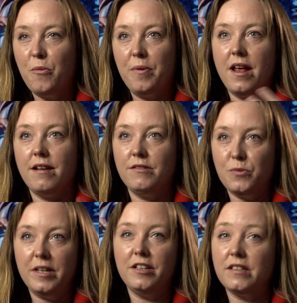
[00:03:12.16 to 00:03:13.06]

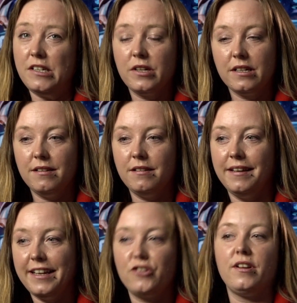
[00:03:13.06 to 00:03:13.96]
open-end world, and you can
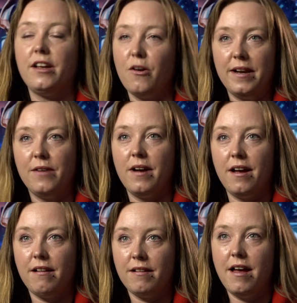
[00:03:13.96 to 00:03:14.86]
literally go anywhere.